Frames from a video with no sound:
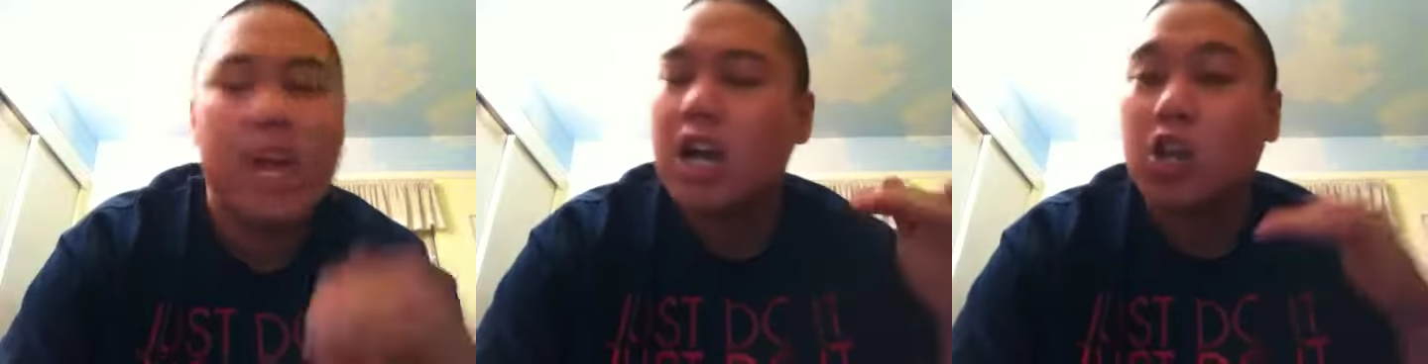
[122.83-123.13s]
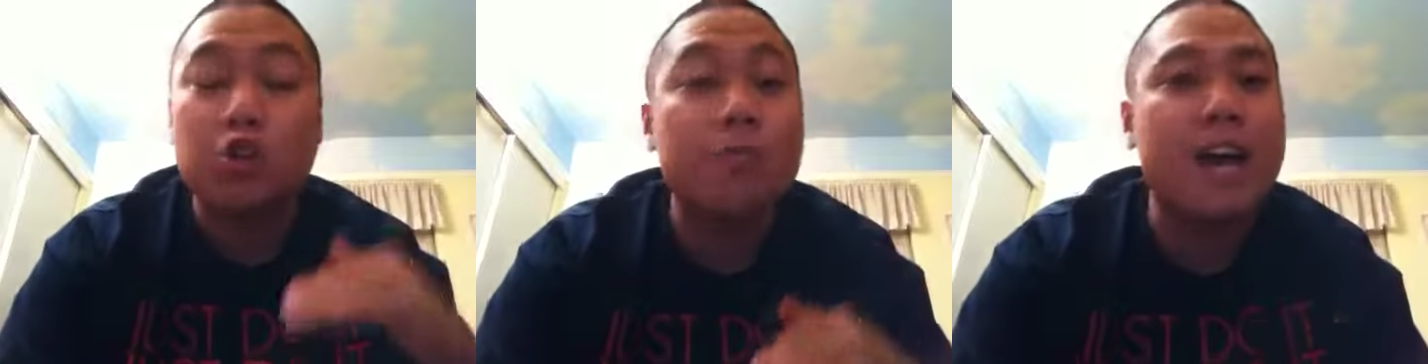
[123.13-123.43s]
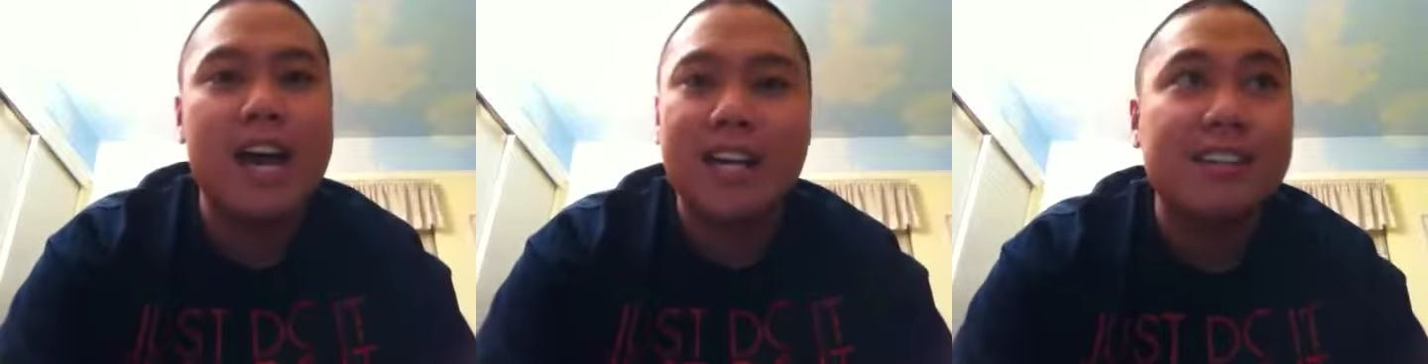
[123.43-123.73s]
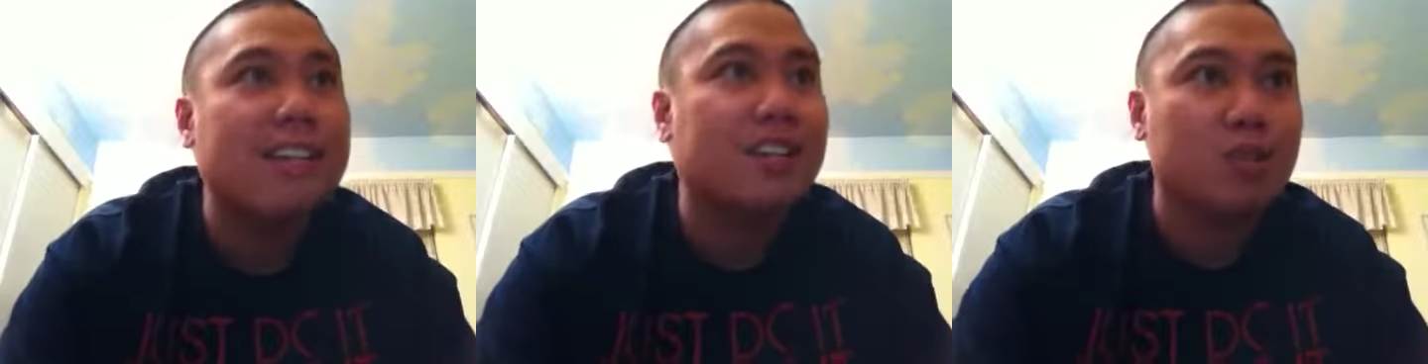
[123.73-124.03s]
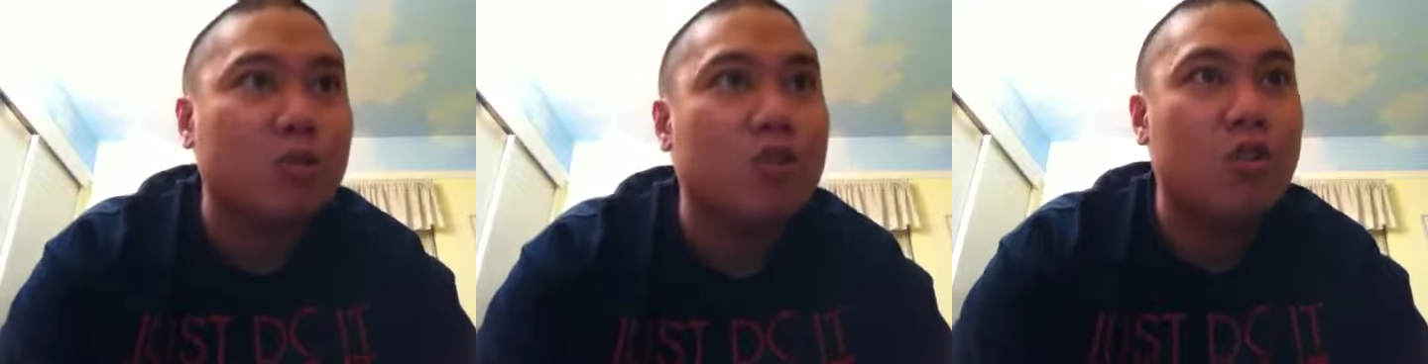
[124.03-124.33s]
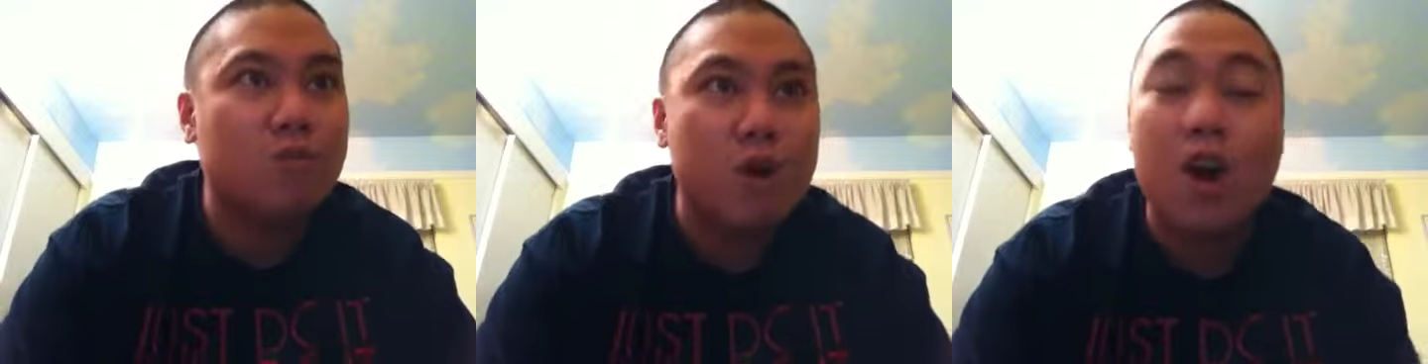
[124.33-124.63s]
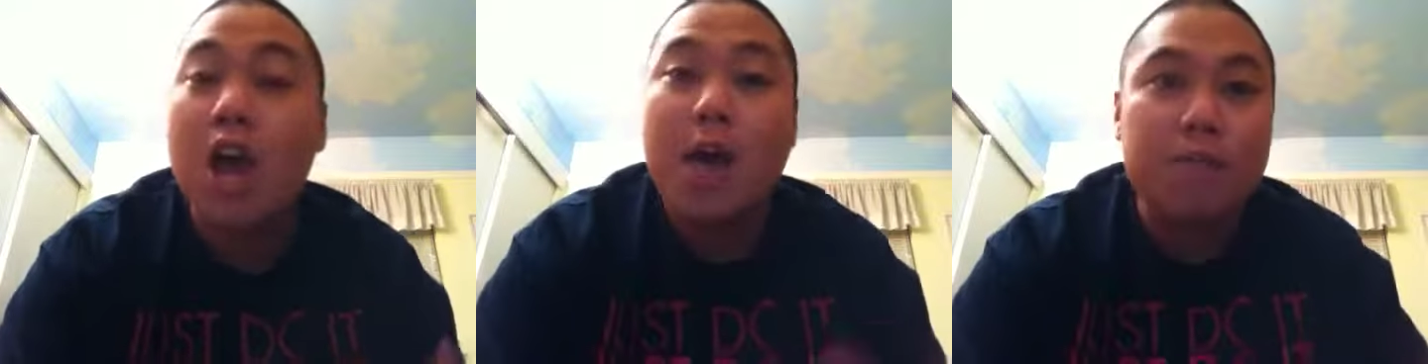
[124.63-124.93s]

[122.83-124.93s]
Close my eyes, can't do no more.